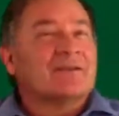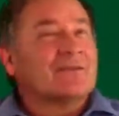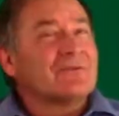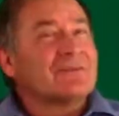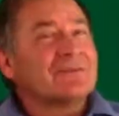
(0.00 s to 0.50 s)

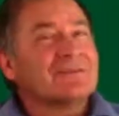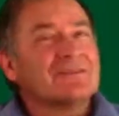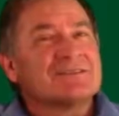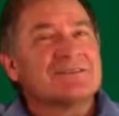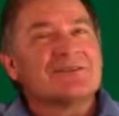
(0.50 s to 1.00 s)
Another thing to
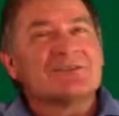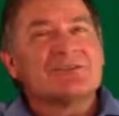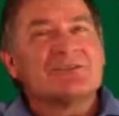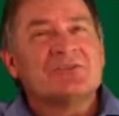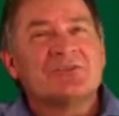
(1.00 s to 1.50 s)
consider
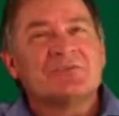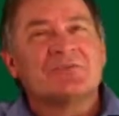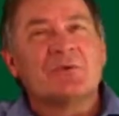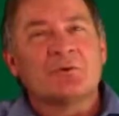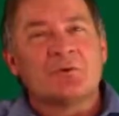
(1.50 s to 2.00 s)
is to use
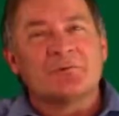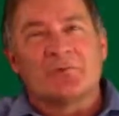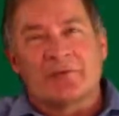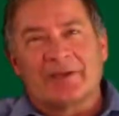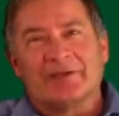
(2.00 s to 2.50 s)
vocal
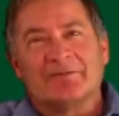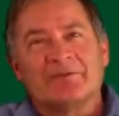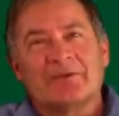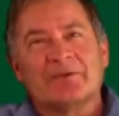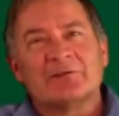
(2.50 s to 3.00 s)
variety
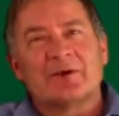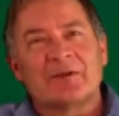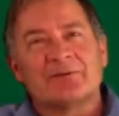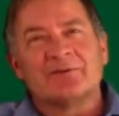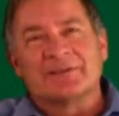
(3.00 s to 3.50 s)
fairly
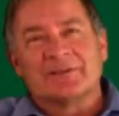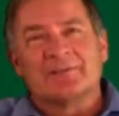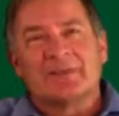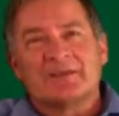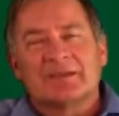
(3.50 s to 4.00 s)
moderately,
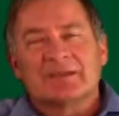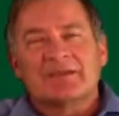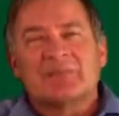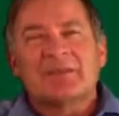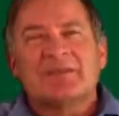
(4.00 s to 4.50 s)

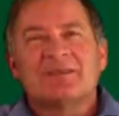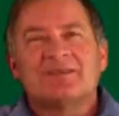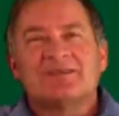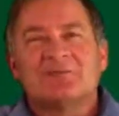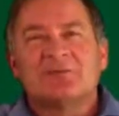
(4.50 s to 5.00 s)
speaking
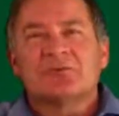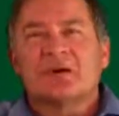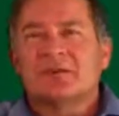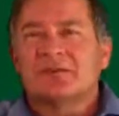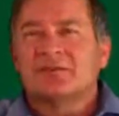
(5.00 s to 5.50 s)
as if you're
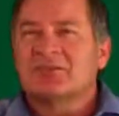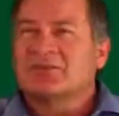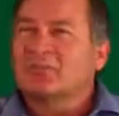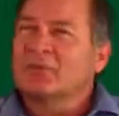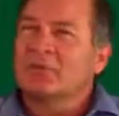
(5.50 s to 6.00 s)
talking to
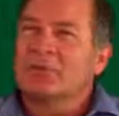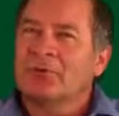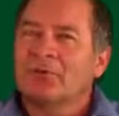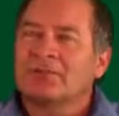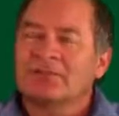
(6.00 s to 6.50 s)
just one
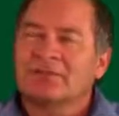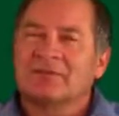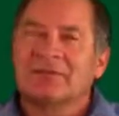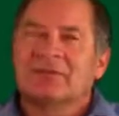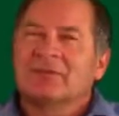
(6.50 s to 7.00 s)
person,
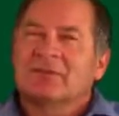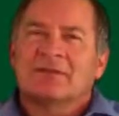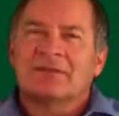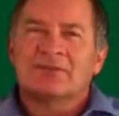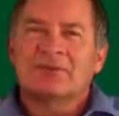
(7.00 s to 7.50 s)

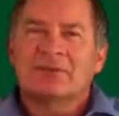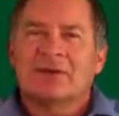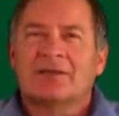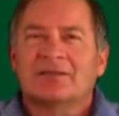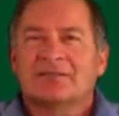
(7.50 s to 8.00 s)
not to an
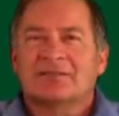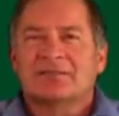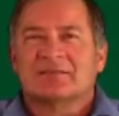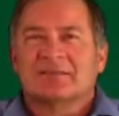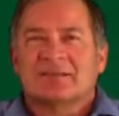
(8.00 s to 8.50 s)

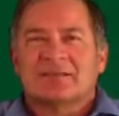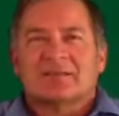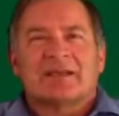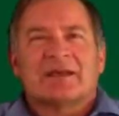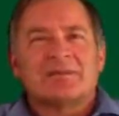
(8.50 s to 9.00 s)
audience.
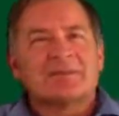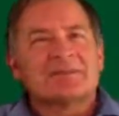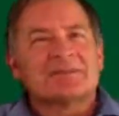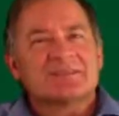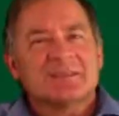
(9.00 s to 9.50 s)
Having
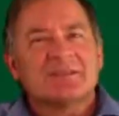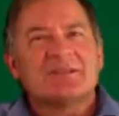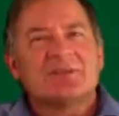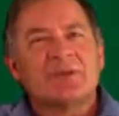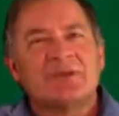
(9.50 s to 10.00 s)
a
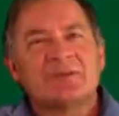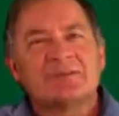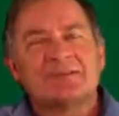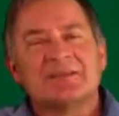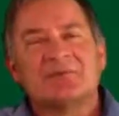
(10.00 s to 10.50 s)
steady
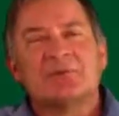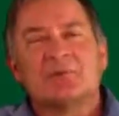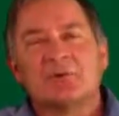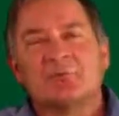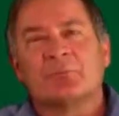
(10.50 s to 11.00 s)
pace is even
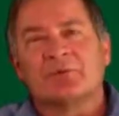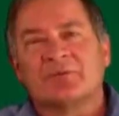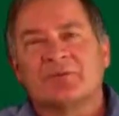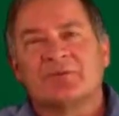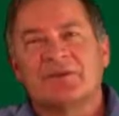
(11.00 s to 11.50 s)
more
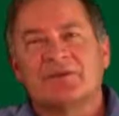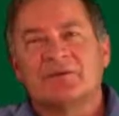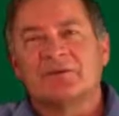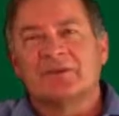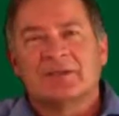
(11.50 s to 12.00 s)
important on
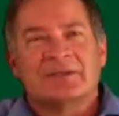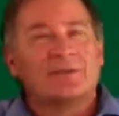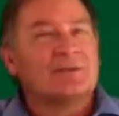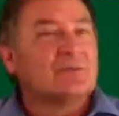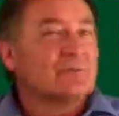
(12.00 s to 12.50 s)
video
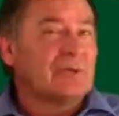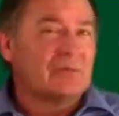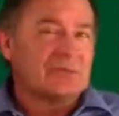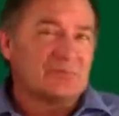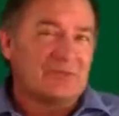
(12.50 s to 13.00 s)
than in
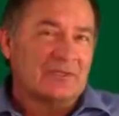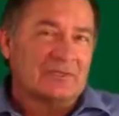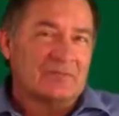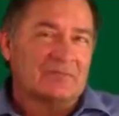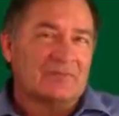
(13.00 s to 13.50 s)
public
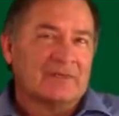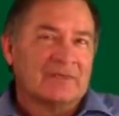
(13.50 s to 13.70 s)
speaking.